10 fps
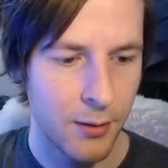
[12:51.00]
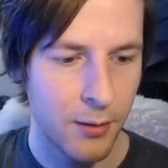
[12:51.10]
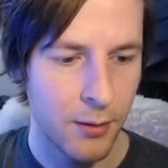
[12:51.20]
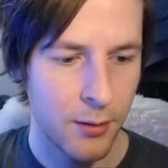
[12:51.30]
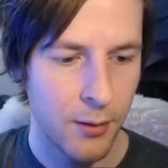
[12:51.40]

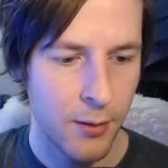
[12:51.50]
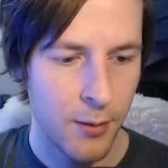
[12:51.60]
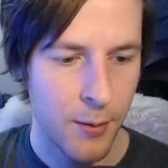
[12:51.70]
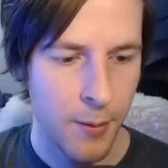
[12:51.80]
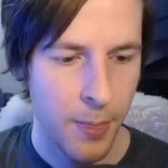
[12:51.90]

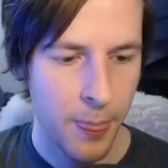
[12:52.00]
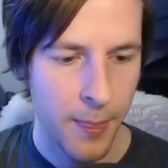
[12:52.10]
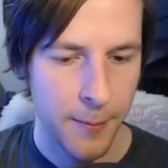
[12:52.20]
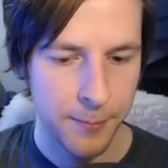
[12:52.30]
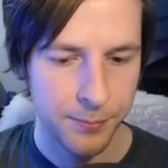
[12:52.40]

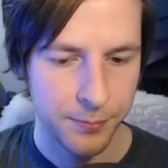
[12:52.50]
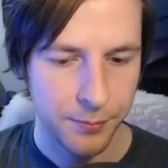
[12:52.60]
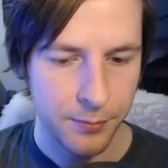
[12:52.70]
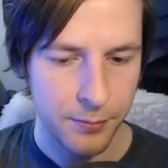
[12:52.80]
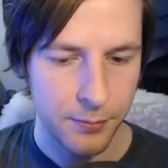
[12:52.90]
(no one is talking)